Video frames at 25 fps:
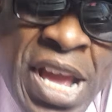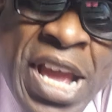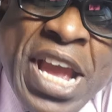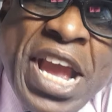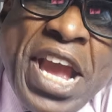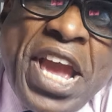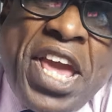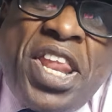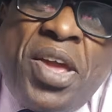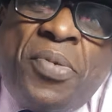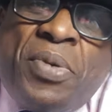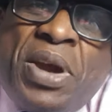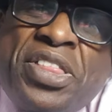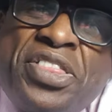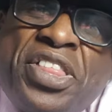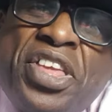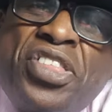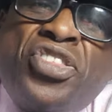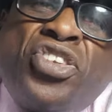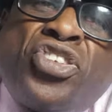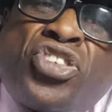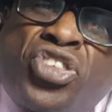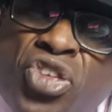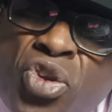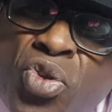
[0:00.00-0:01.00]
Anyway, then
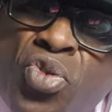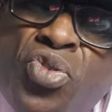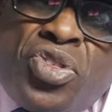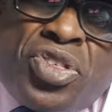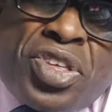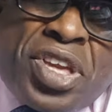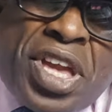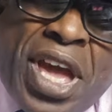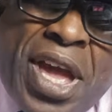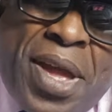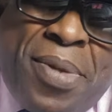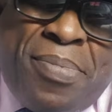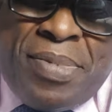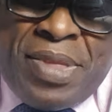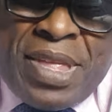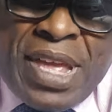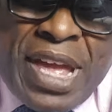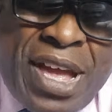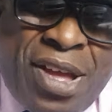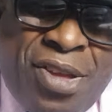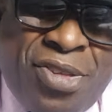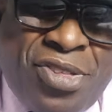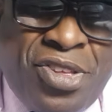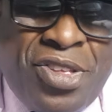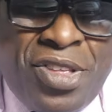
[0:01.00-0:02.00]
the suits came
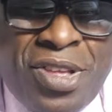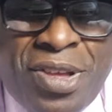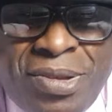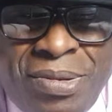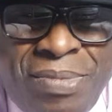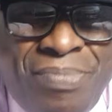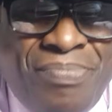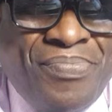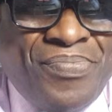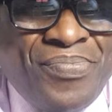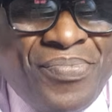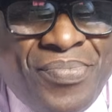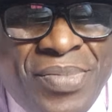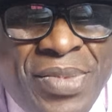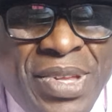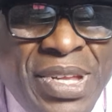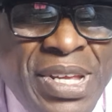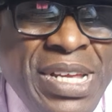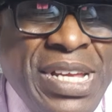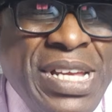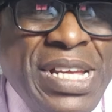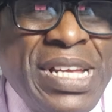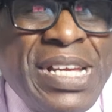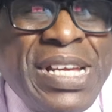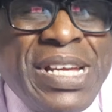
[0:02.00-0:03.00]
down, you know.
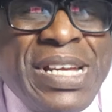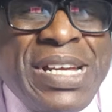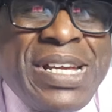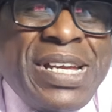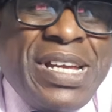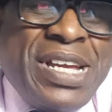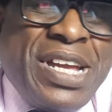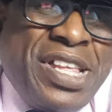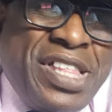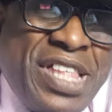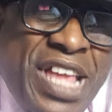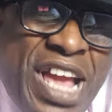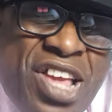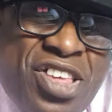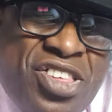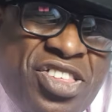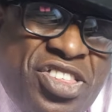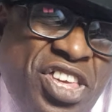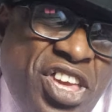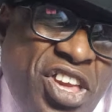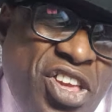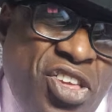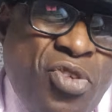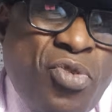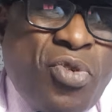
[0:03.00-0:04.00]
And that's
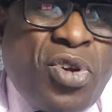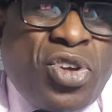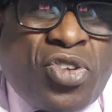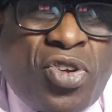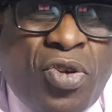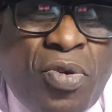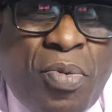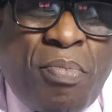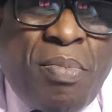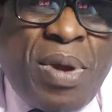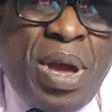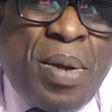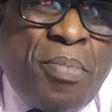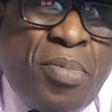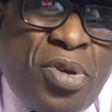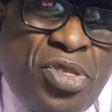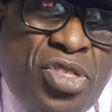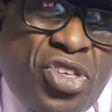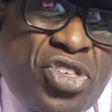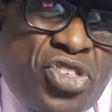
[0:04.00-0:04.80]
it. You always got to remember the